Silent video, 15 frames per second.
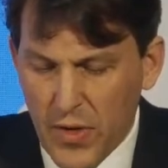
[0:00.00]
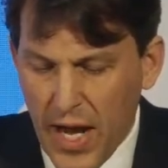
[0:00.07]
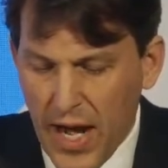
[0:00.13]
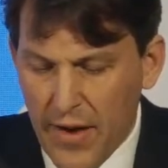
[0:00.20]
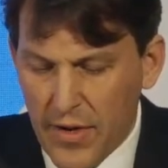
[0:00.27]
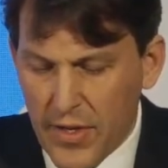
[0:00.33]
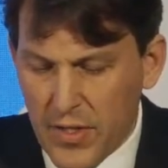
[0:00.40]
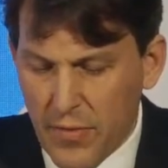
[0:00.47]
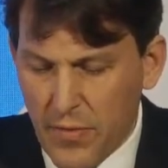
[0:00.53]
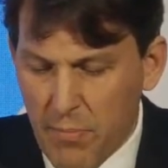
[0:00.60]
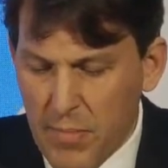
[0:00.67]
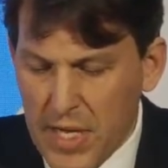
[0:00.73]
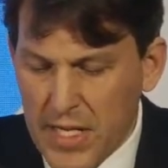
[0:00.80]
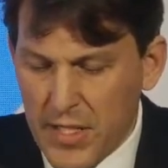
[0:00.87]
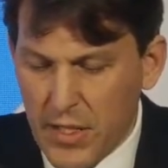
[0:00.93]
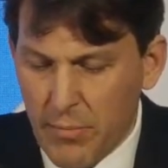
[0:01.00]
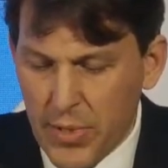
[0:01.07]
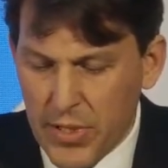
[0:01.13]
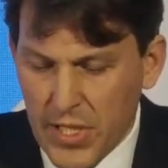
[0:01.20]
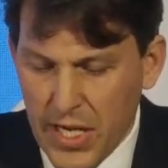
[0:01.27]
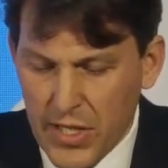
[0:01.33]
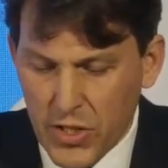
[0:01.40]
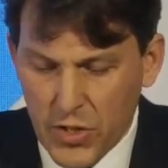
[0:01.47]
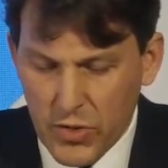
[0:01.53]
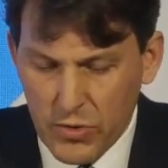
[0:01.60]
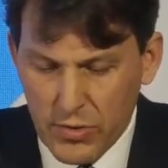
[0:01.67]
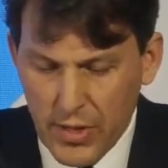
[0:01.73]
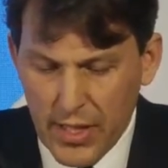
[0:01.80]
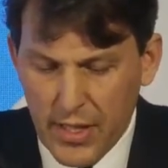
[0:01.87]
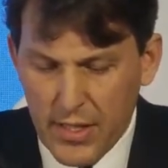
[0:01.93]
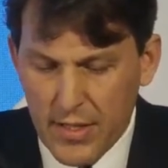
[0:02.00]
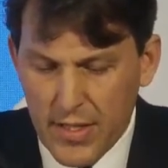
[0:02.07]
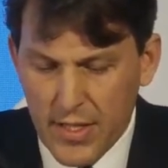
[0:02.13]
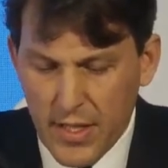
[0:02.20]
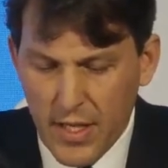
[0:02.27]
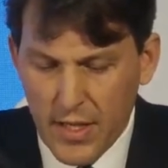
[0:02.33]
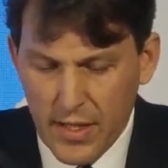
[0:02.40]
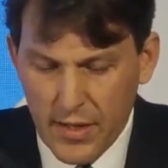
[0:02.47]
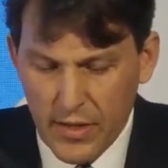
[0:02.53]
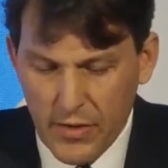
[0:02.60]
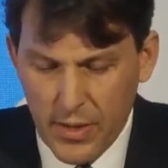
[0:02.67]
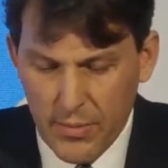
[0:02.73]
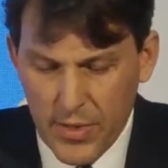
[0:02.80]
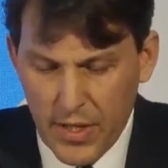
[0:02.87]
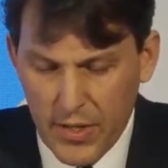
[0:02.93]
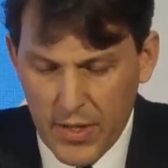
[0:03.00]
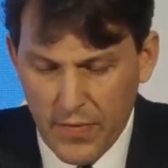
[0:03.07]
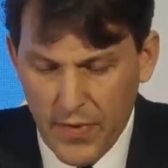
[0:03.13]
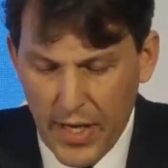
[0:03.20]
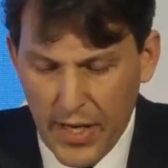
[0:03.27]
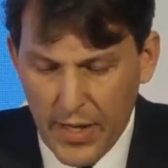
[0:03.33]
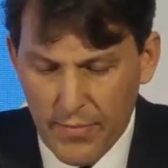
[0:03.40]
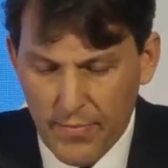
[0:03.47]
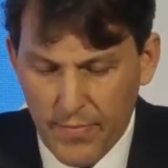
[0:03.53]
on areas of immediate potential and concern in the crypto sphere,